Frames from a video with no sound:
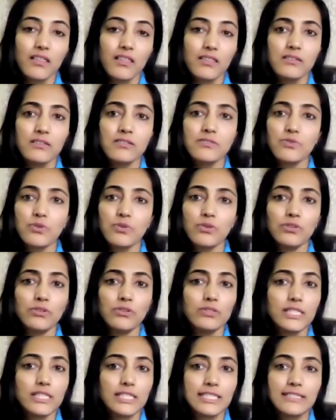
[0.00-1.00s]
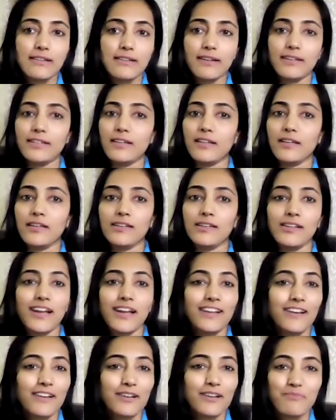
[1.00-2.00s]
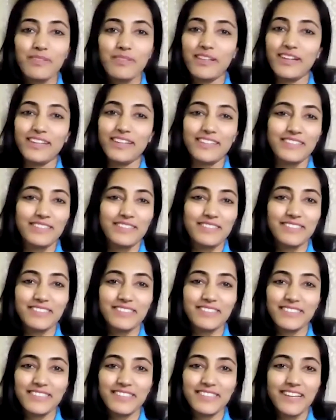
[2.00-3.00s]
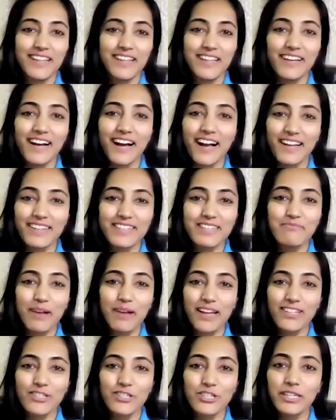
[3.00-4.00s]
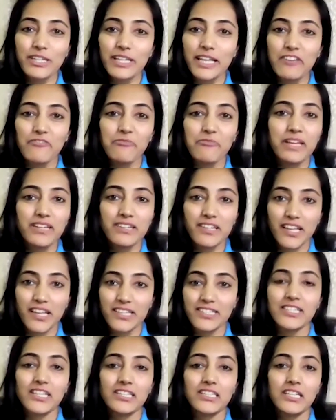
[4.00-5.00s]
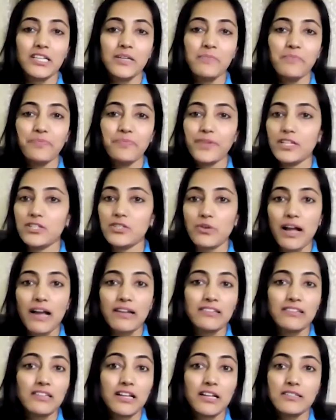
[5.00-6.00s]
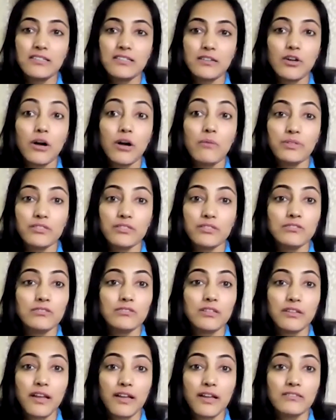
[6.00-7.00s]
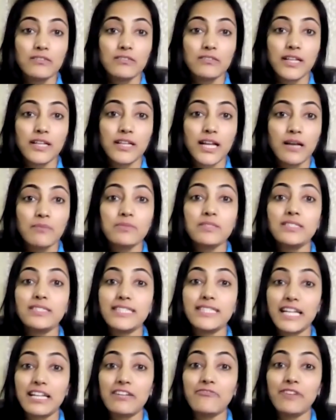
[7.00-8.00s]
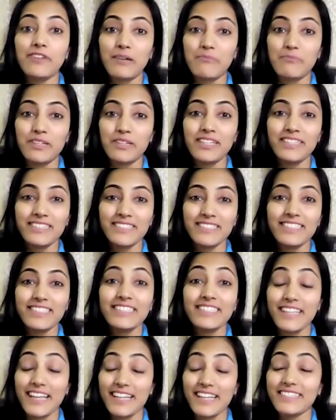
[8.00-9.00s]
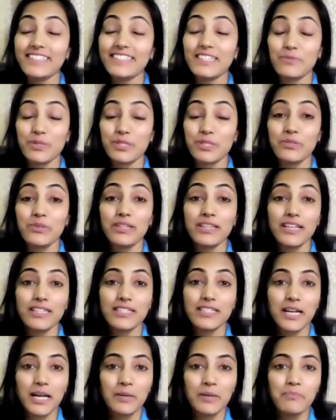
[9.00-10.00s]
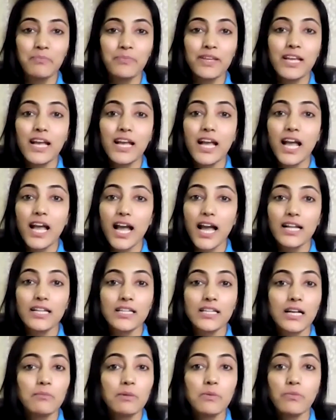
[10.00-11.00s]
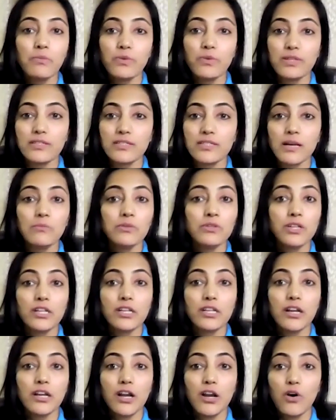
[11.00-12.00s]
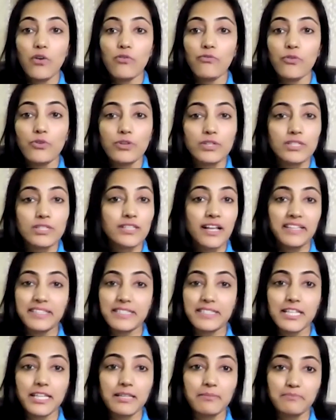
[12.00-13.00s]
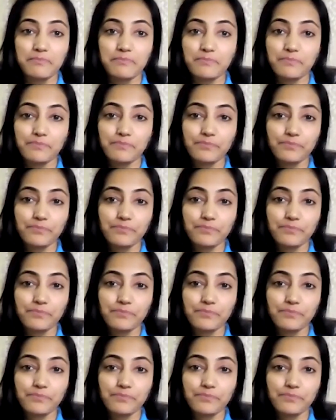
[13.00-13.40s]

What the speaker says: This role looked exciting and I applied. The hiring manager gave me a case study to analyze a competitor against NetApp's data fabric. Yes, it was new at that time, and come up with a summary for a sales team.